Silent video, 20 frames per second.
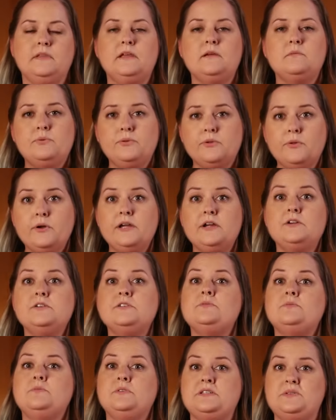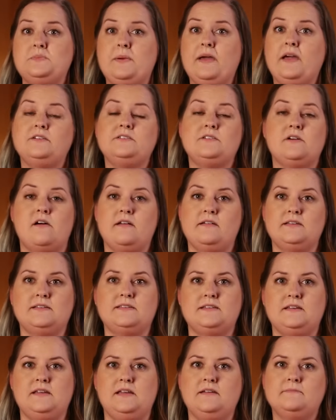Employers respect
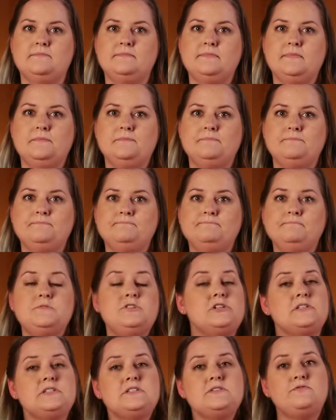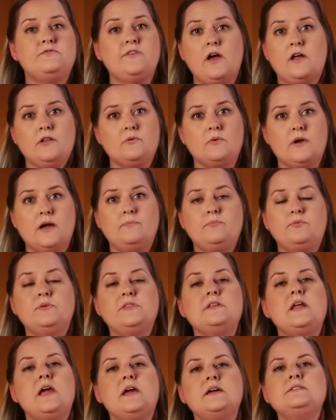honesty. Just follow up
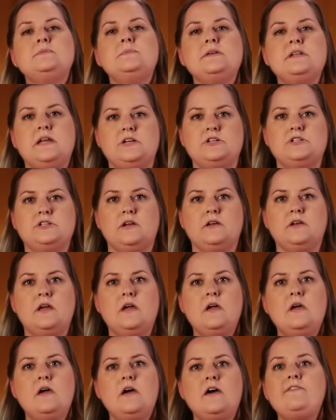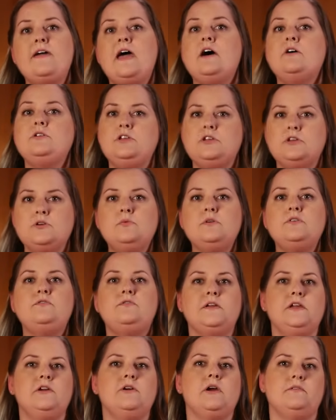with an explanation of how you would
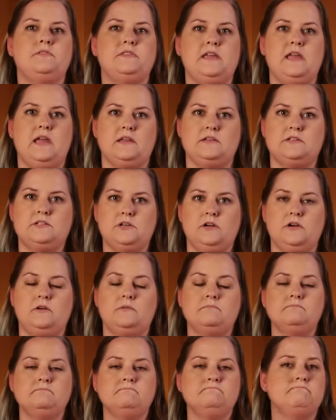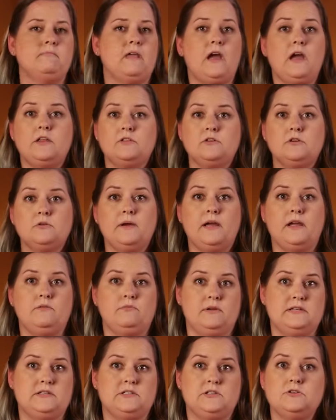figure out the answer, either by
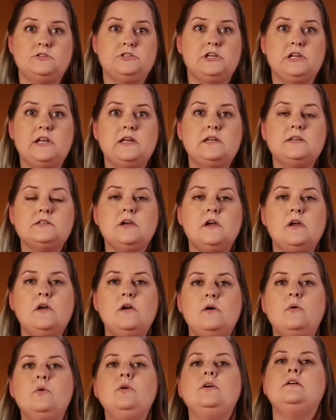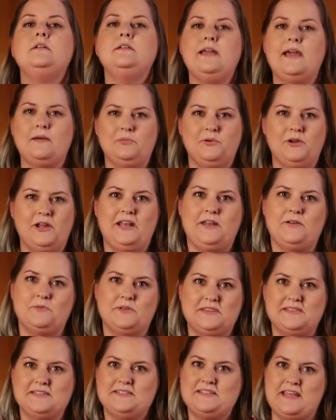researching it or collaborating
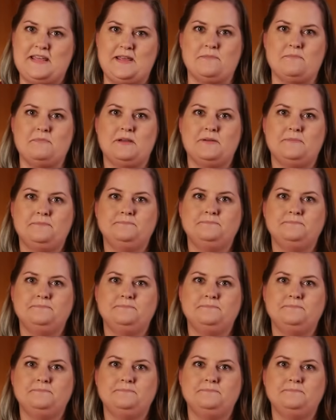with the team.